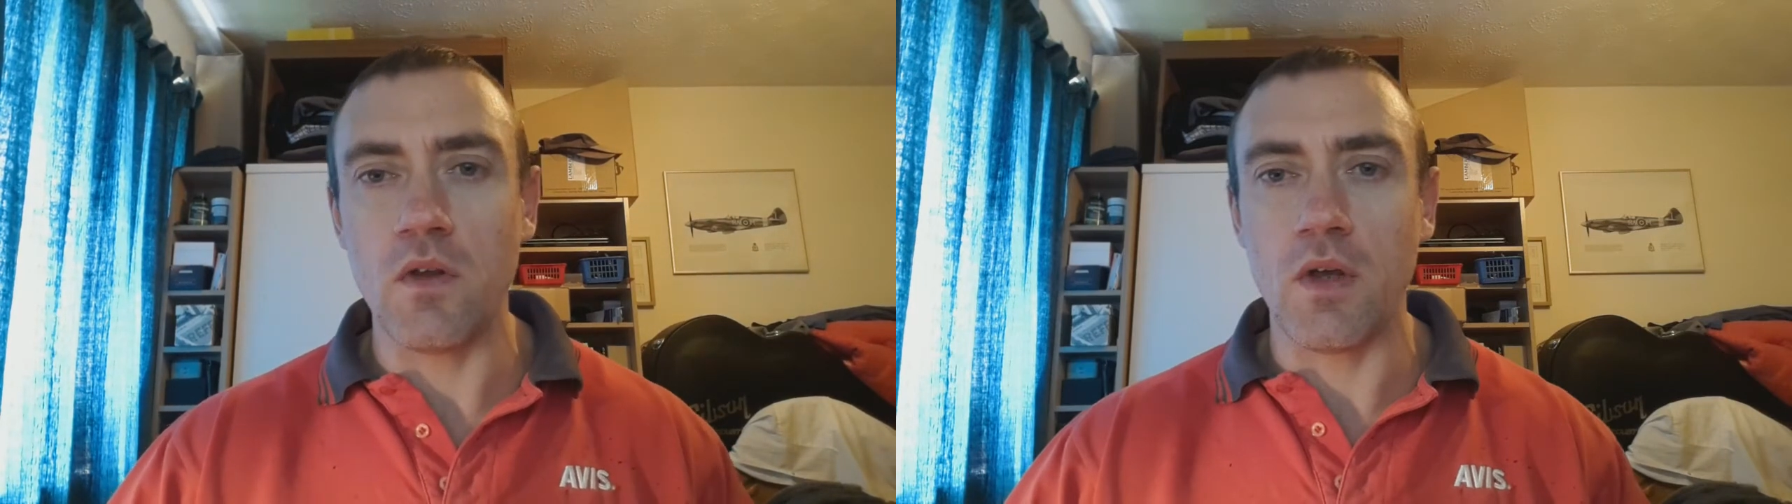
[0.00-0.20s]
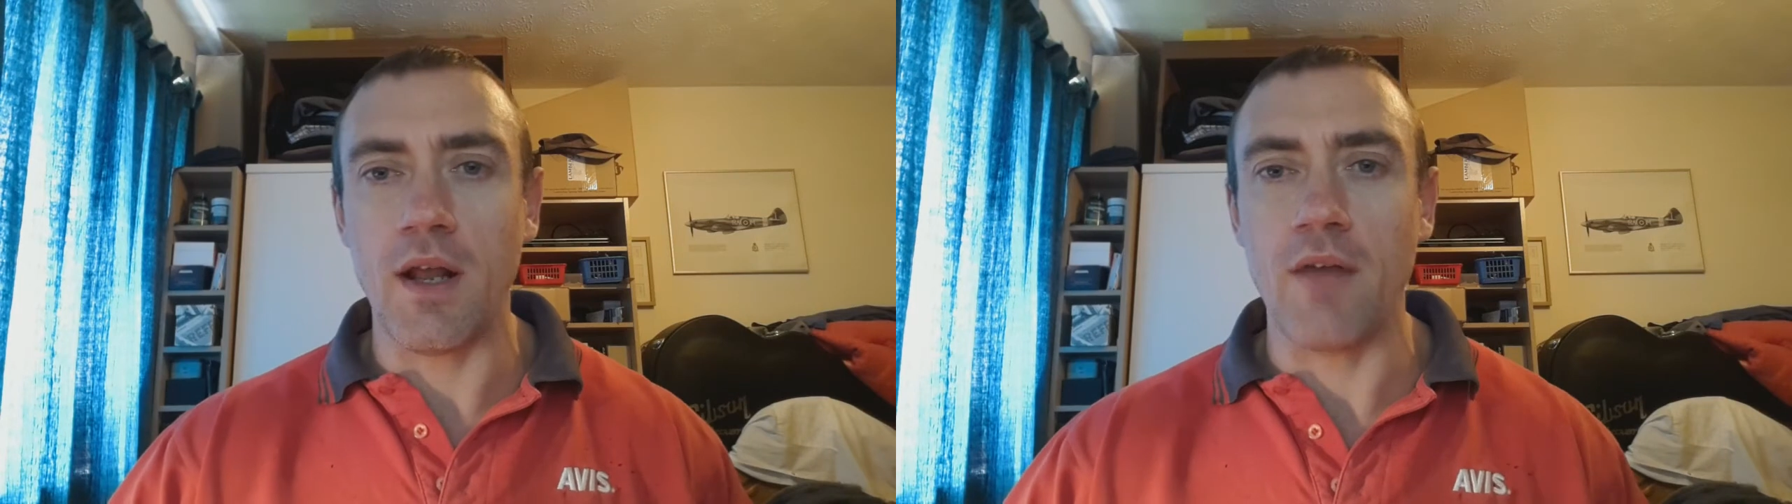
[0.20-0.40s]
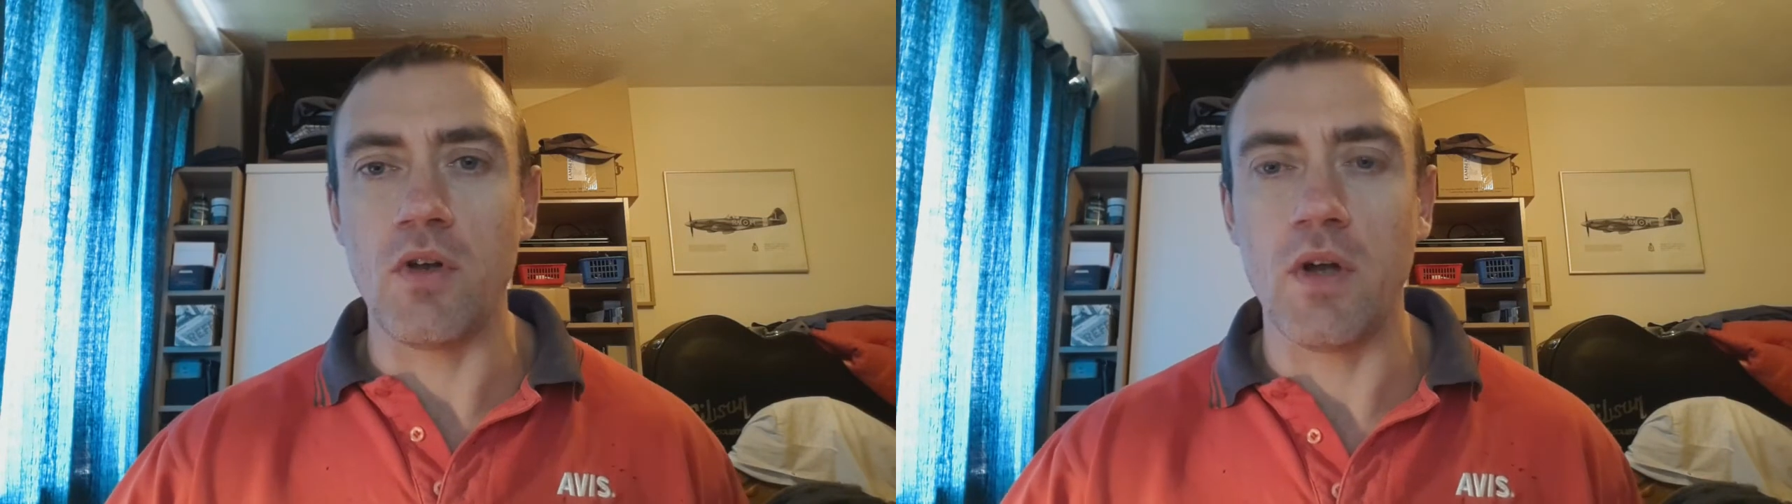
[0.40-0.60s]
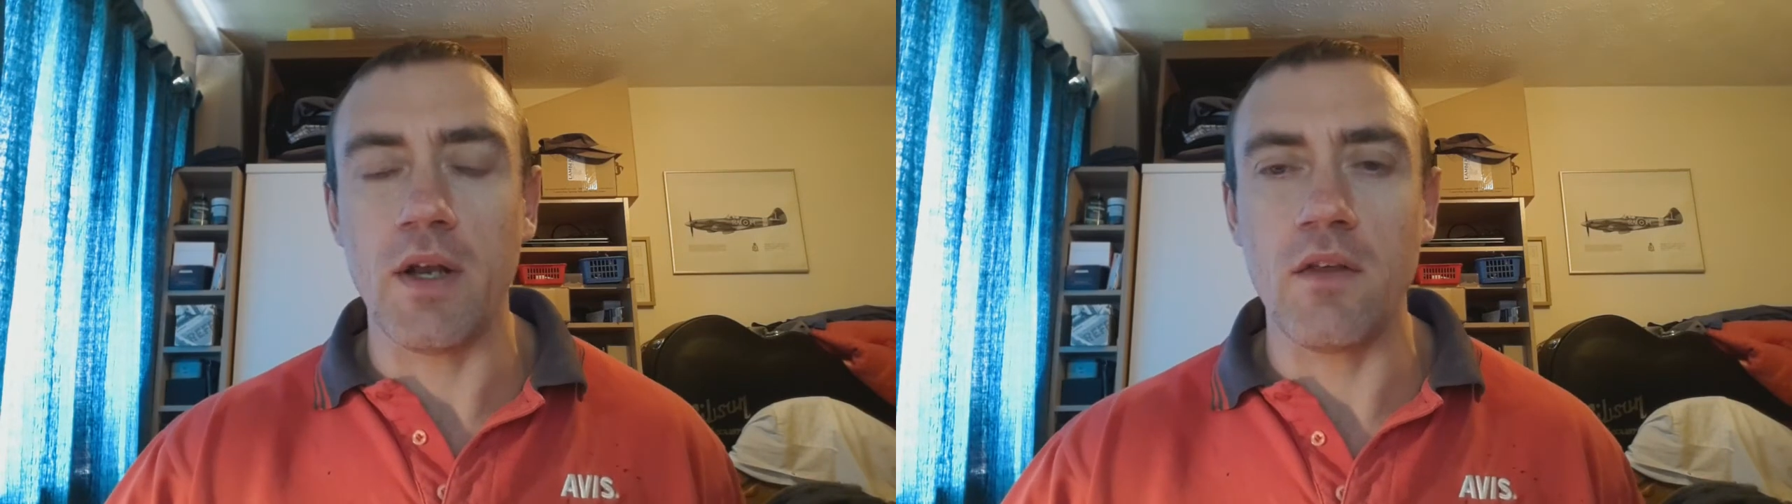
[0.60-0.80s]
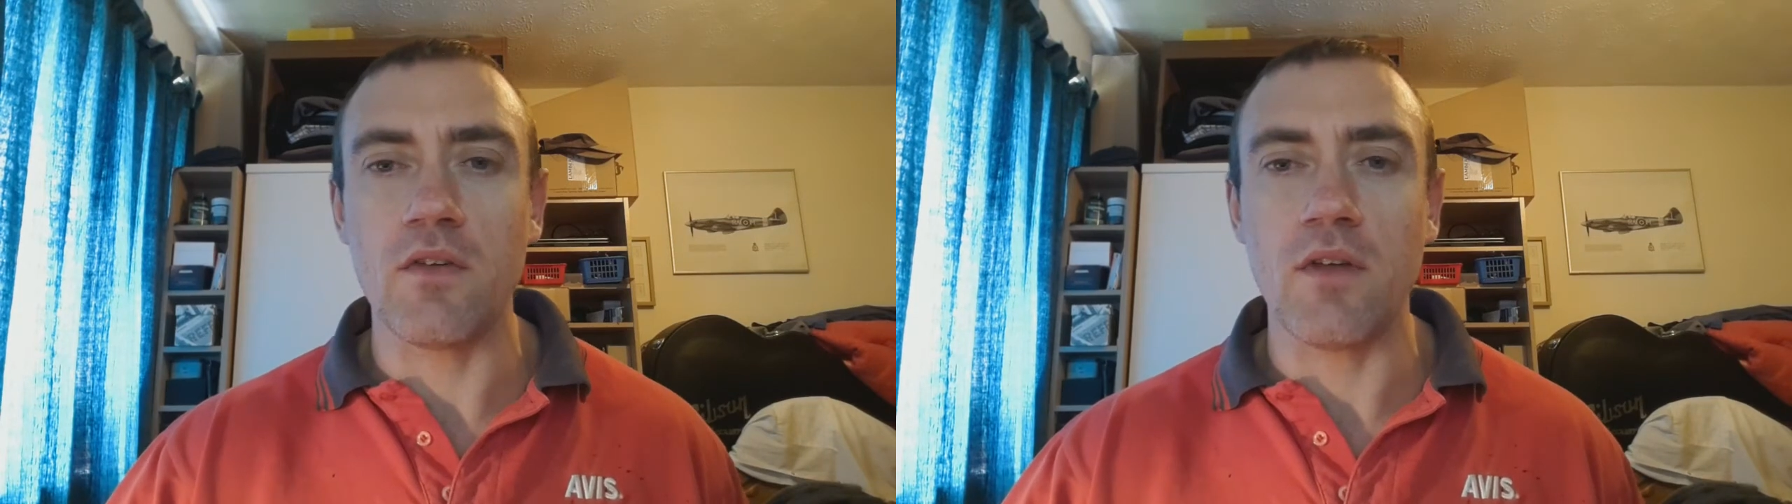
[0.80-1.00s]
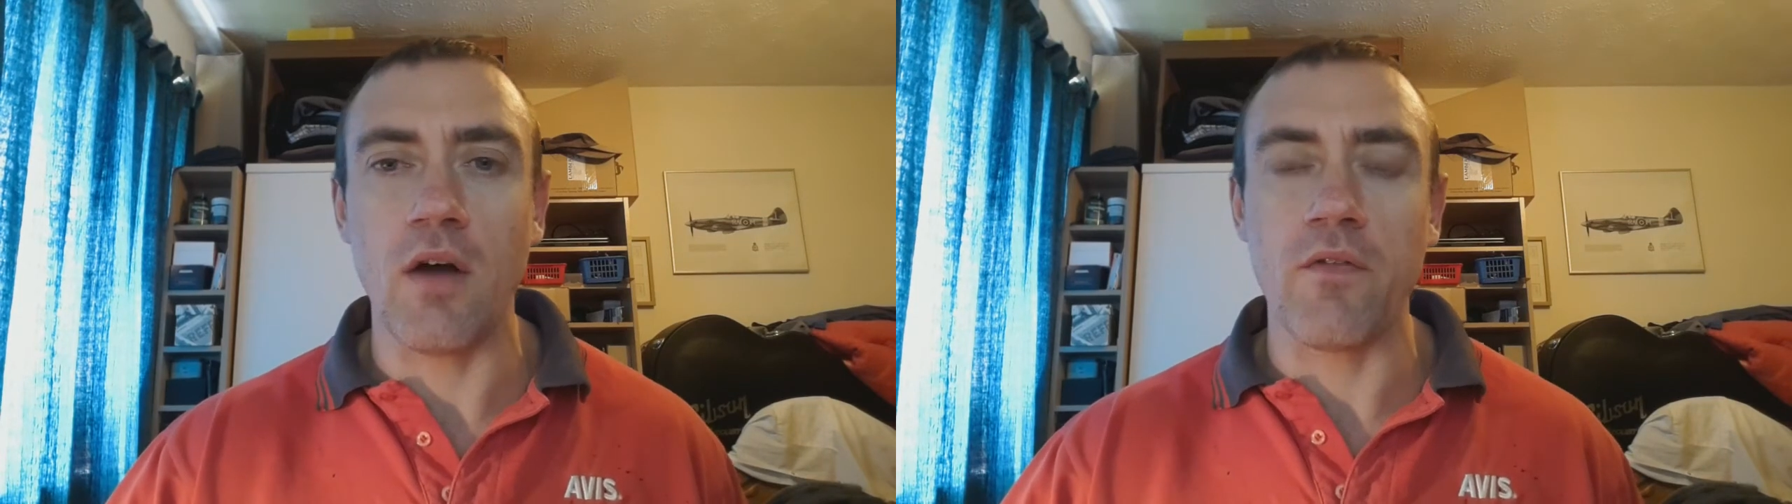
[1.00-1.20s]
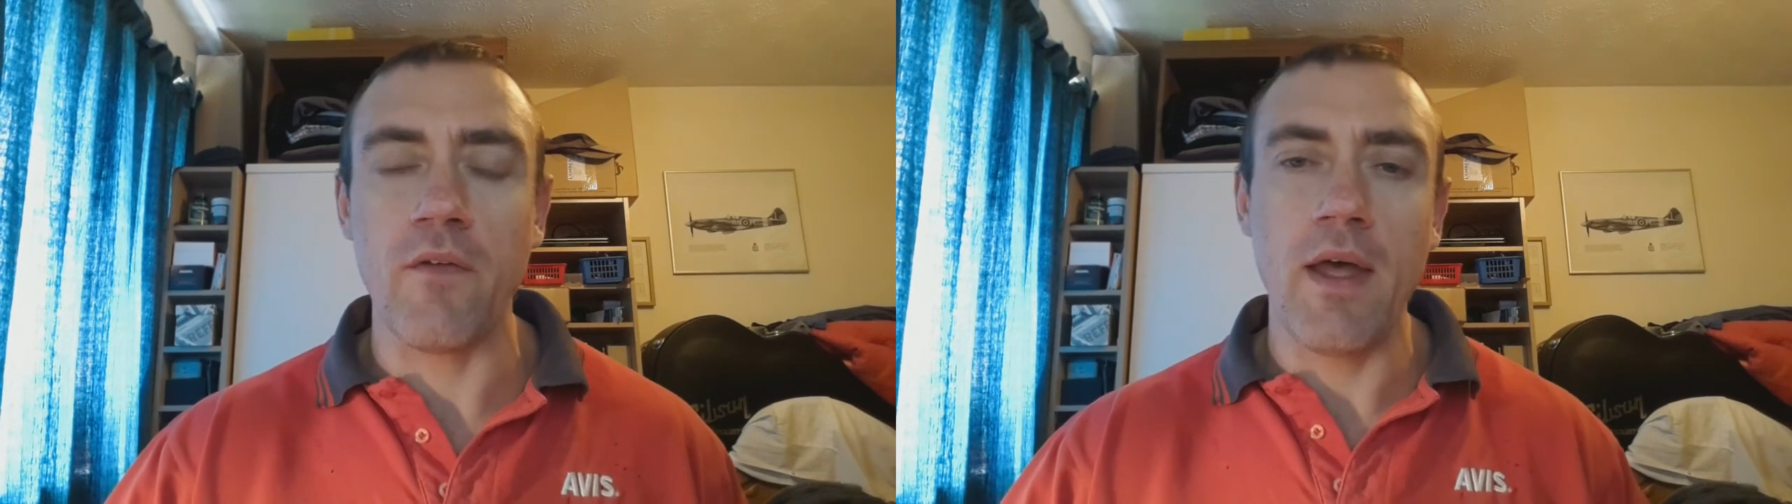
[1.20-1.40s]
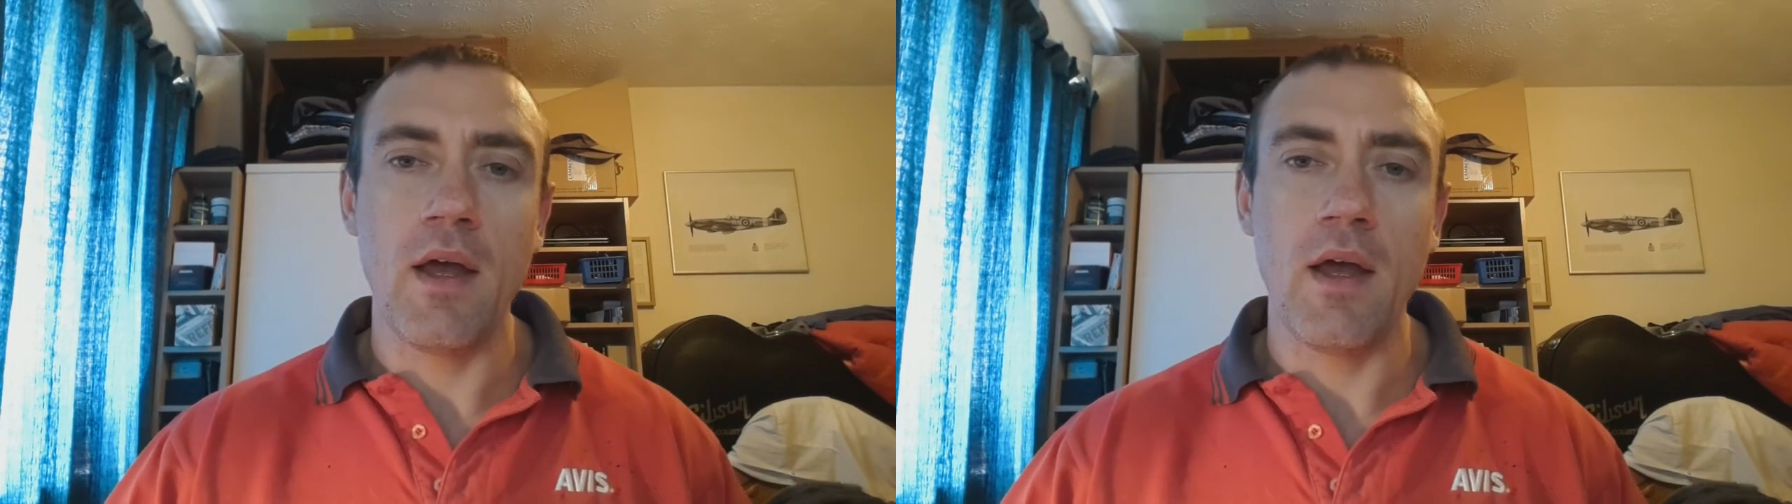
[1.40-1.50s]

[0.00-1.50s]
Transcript: you can have a look at it yourself.